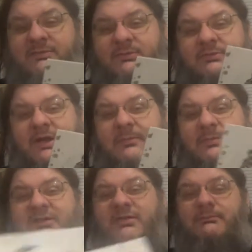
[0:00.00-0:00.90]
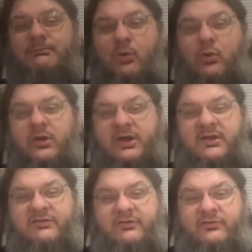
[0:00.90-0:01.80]
me wonder how big the board
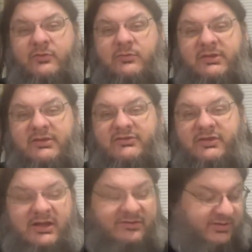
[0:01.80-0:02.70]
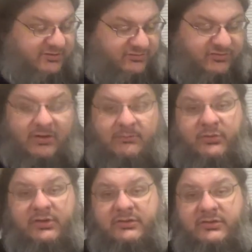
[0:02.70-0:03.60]
is, because normally these deluxe editions come
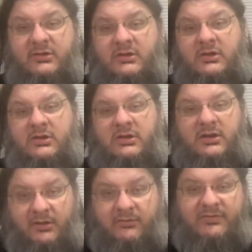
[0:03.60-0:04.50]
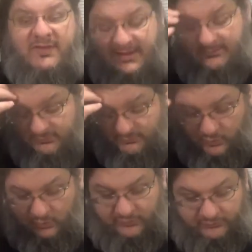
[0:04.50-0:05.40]
with, you know, themed
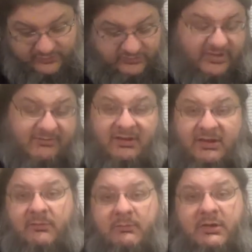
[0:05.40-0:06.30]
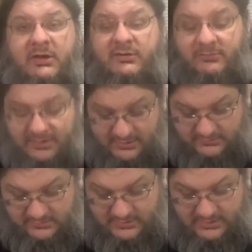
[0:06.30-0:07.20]
boards, which is evidently what we're going to get you now.
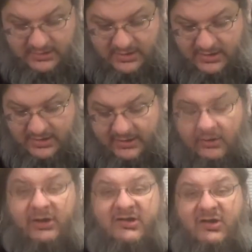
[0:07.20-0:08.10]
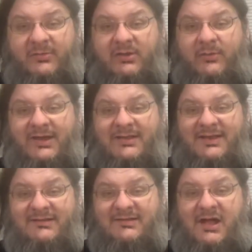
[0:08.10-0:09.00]
And I can already tell by the weight that
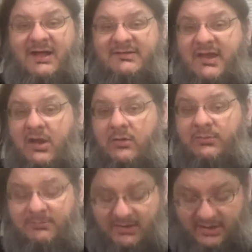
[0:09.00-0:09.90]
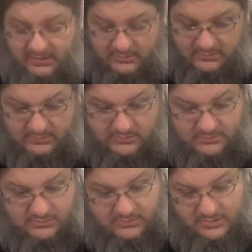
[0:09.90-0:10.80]
it's not terribly big.
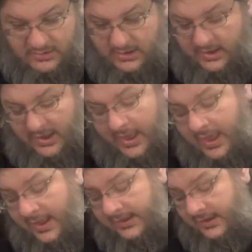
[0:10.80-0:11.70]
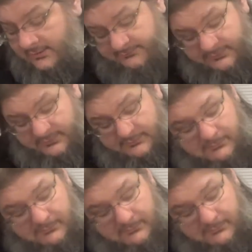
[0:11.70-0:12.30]
However,